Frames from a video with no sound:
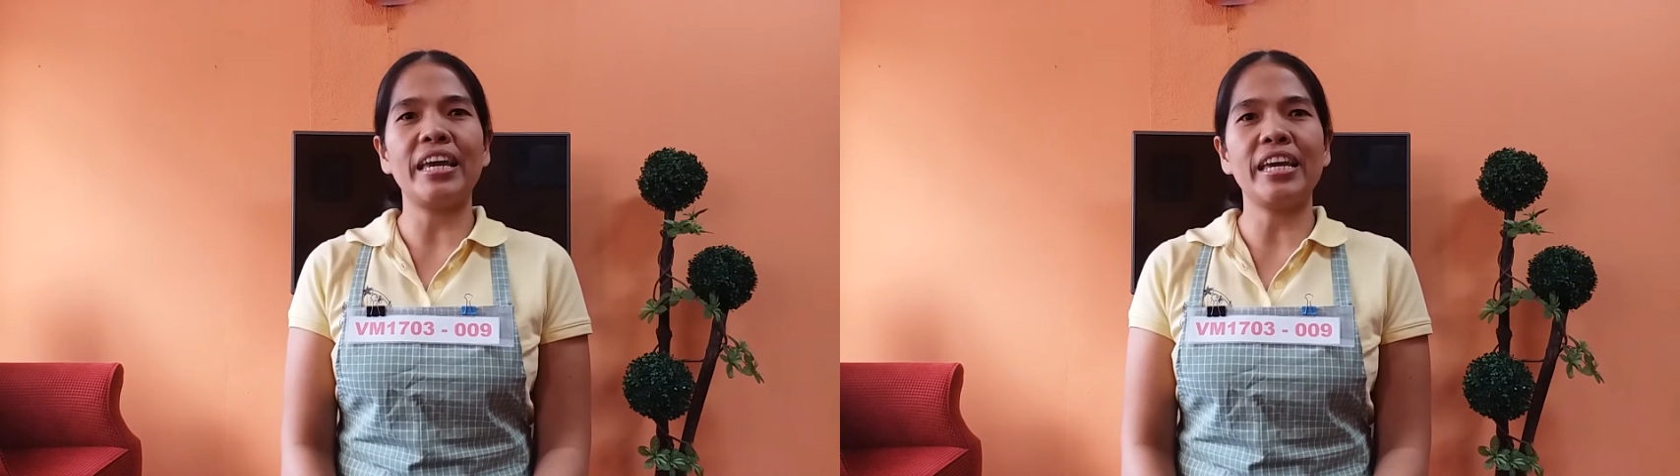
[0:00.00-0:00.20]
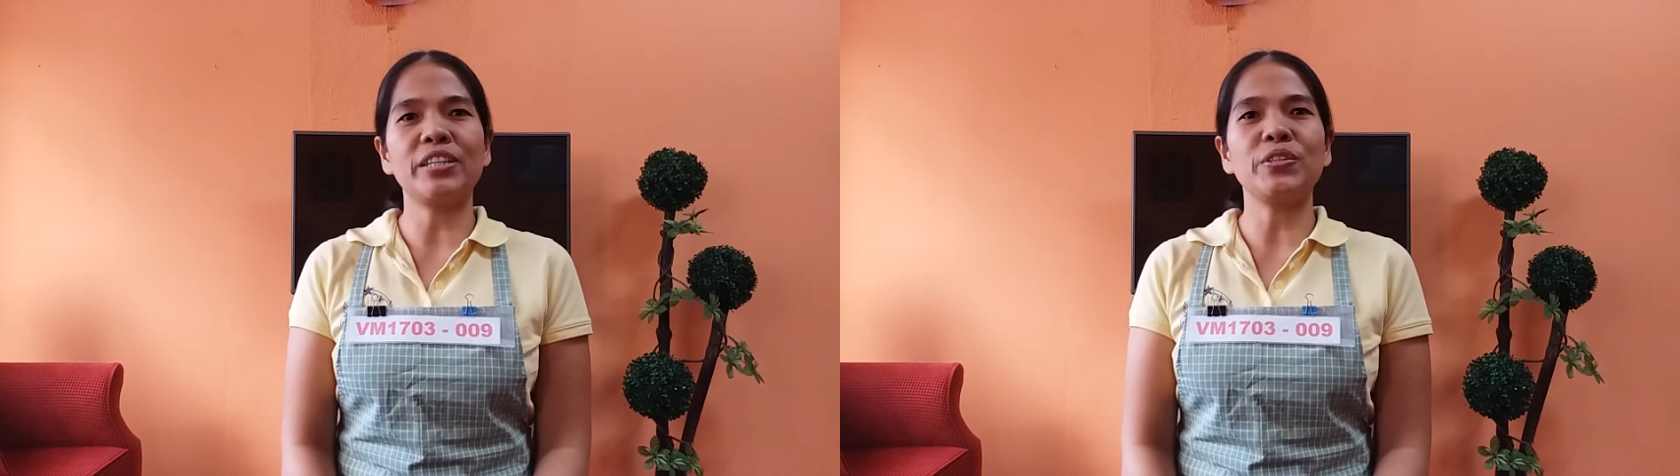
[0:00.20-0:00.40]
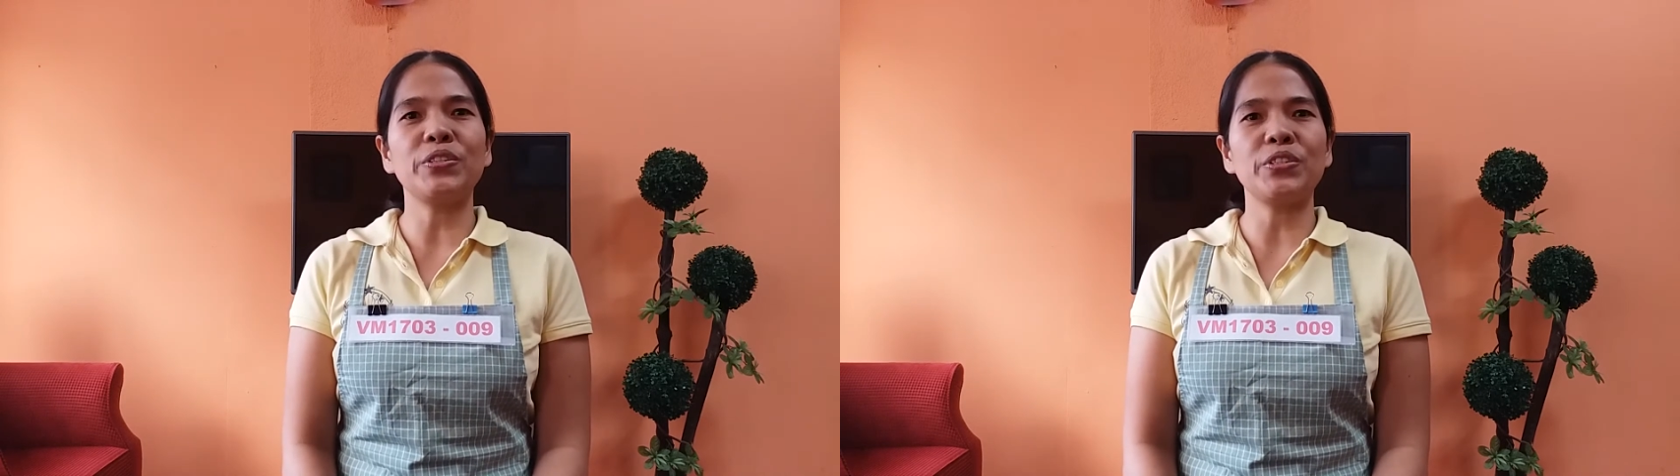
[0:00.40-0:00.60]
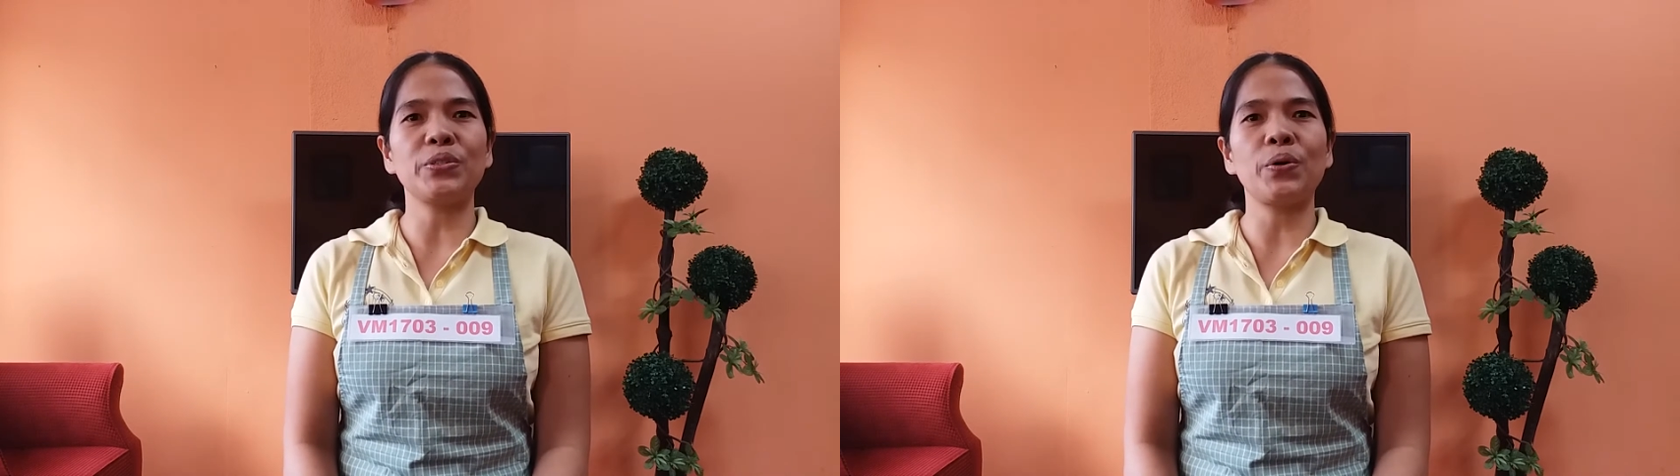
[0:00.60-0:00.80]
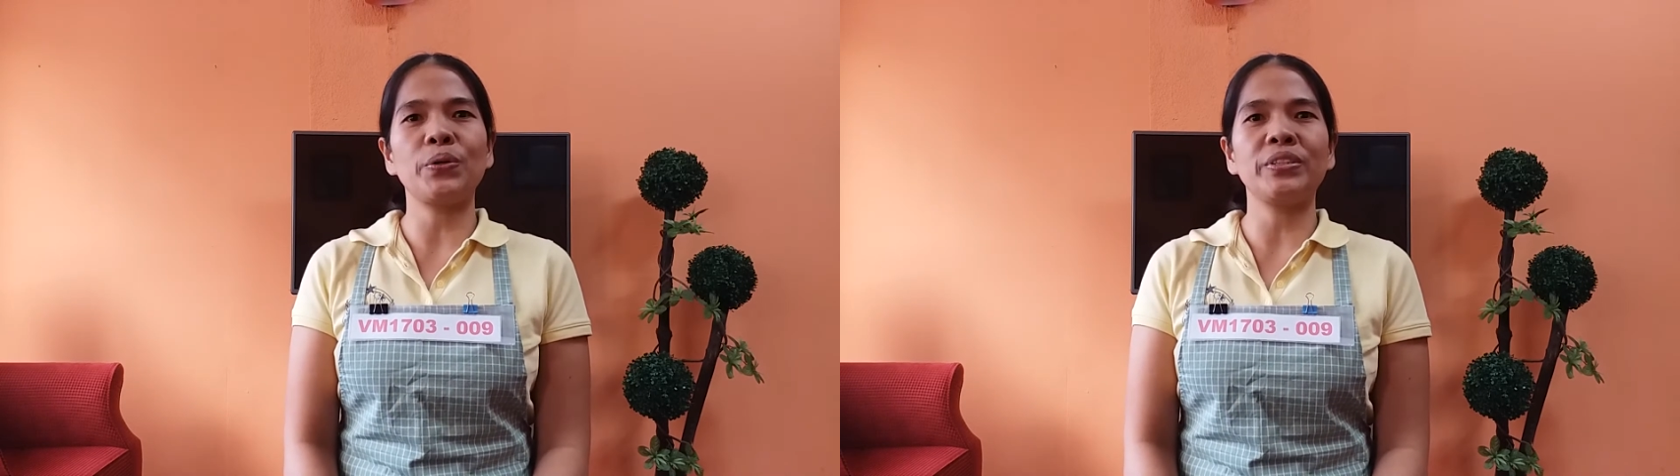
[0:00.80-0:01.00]
8
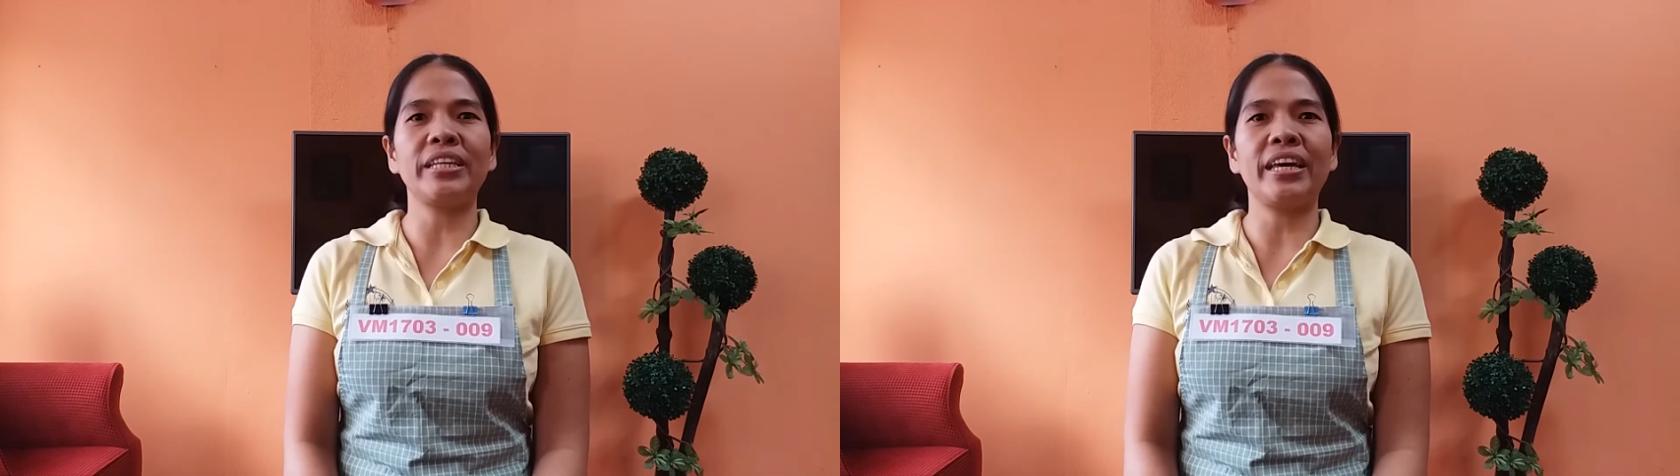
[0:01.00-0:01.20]
years old